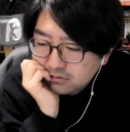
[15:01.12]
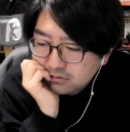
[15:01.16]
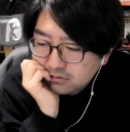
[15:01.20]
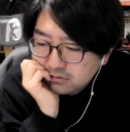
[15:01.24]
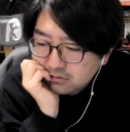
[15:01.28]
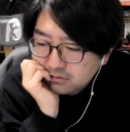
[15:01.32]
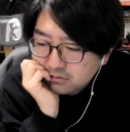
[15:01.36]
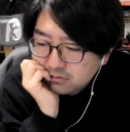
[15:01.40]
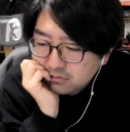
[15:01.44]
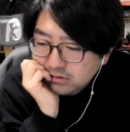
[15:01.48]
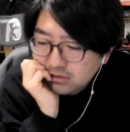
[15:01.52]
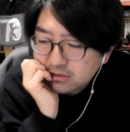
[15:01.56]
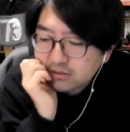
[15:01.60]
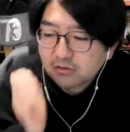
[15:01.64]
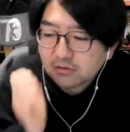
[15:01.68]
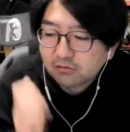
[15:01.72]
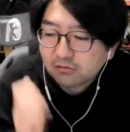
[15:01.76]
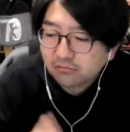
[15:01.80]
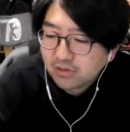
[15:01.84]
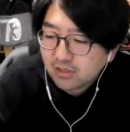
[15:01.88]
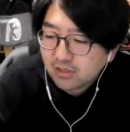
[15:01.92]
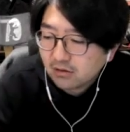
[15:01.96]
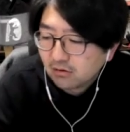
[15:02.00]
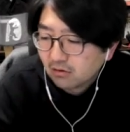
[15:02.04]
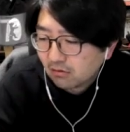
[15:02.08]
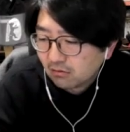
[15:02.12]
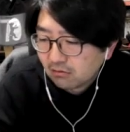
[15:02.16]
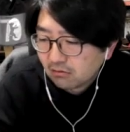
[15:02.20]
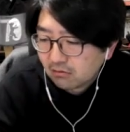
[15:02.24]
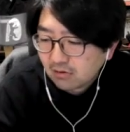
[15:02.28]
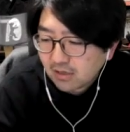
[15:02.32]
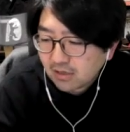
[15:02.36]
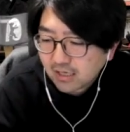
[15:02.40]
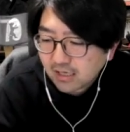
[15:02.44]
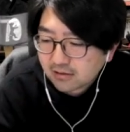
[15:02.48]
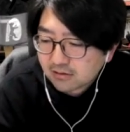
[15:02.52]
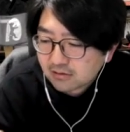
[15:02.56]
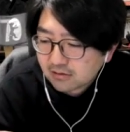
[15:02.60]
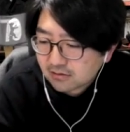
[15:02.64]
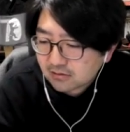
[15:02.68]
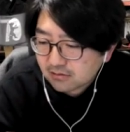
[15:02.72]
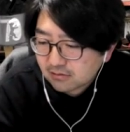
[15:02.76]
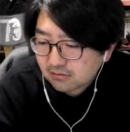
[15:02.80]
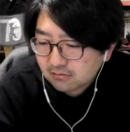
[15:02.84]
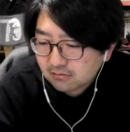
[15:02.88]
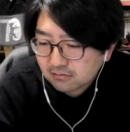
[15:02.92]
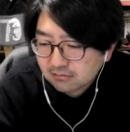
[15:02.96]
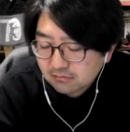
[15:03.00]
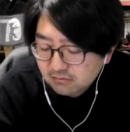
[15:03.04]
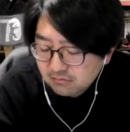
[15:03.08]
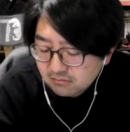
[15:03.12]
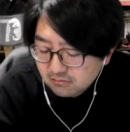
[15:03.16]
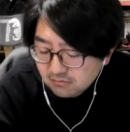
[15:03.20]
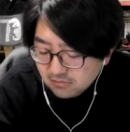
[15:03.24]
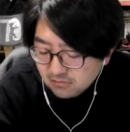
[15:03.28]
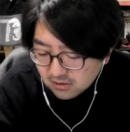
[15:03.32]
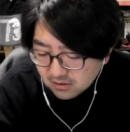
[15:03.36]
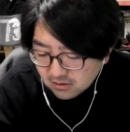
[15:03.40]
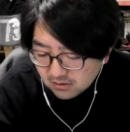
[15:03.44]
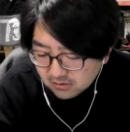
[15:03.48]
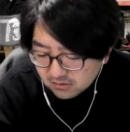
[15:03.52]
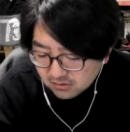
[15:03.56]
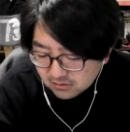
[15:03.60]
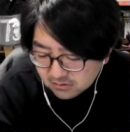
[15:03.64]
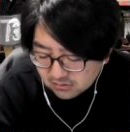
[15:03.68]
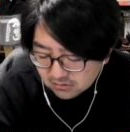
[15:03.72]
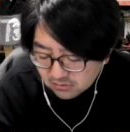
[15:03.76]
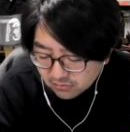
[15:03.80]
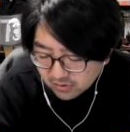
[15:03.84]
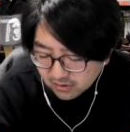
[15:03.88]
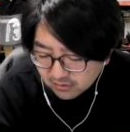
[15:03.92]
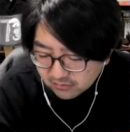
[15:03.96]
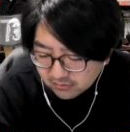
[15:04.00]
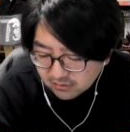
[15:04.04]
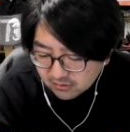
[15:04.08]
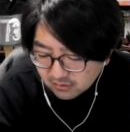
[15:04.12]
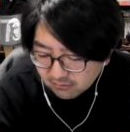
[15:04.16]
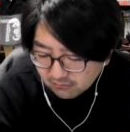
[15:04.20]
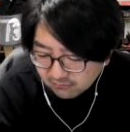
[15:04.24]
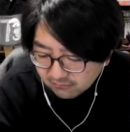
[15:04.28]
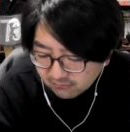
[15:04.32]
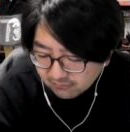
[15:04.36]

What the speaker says: because we all had this collective